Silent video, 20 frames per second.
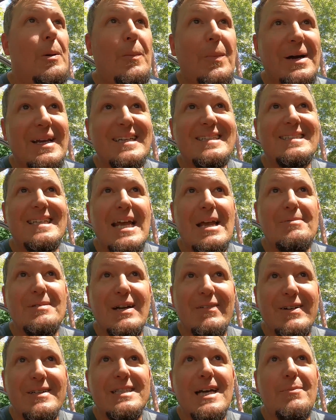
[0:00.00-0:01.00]
But it seems
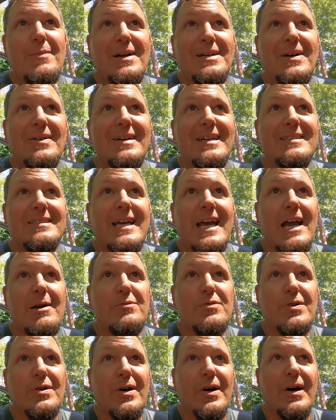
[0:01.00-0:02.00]
every time I turn this
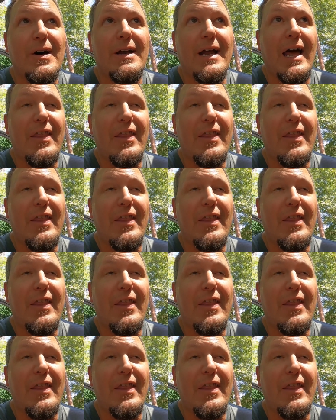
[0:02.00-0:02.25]
camera on,